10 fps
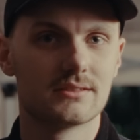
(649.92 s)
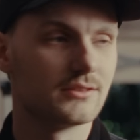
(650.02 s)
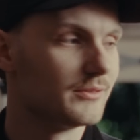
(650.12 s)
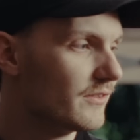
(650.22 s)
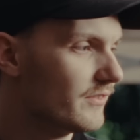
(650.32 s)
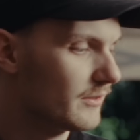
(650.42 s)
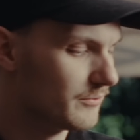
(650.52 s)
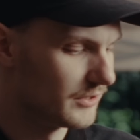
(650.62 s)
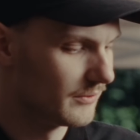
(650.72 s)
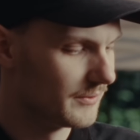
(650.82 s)
So we have a
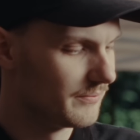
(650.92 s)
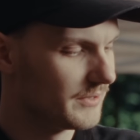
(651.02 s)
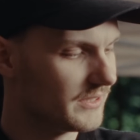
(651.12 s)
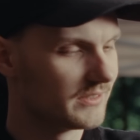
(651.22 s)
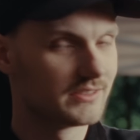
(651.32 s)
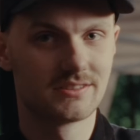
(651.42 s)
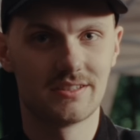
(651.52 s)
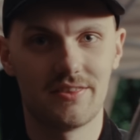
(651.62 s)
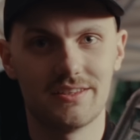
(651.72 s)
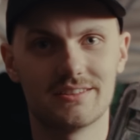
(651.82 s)
little problem
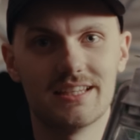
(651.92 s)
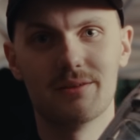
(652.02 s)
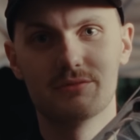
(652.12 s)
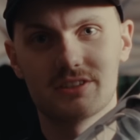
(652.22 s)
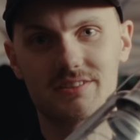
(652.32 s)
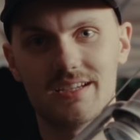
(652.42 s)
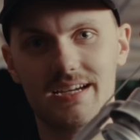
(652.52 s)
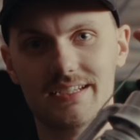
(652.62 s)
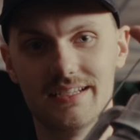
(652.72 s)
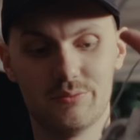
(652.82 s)
because this lamp just
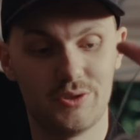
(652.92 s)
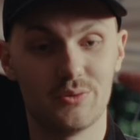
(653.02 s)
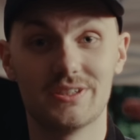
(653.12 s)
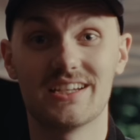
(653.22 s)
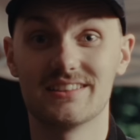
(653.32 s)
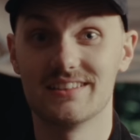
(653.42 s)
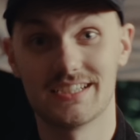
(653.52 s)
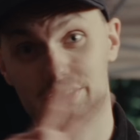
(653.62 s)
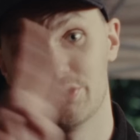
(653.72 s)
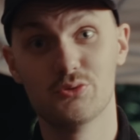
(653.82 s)
died and we only got
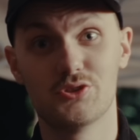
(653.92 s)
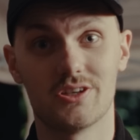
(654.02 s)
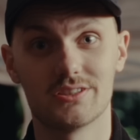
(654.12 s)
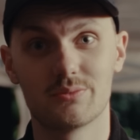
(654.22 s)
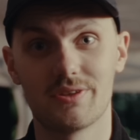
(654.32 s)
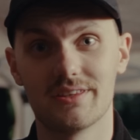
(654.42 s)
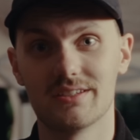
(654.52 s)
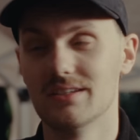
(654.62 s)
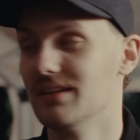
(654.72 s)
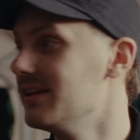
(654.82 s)
like 2 shots with
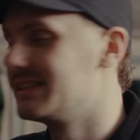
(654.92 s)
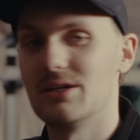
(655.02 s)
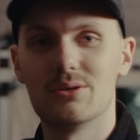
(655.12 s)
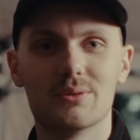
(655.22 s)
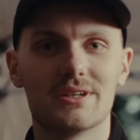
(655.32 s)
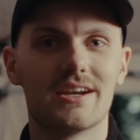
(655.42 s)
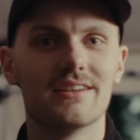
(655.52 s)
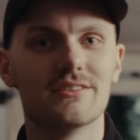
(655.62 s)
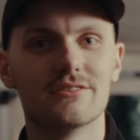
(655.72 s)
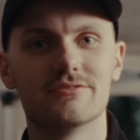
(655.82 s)
it. Now we're
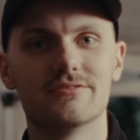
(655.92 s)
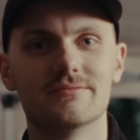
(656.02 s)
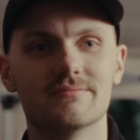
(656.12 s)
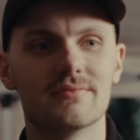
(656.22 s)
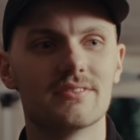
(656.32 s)
kind of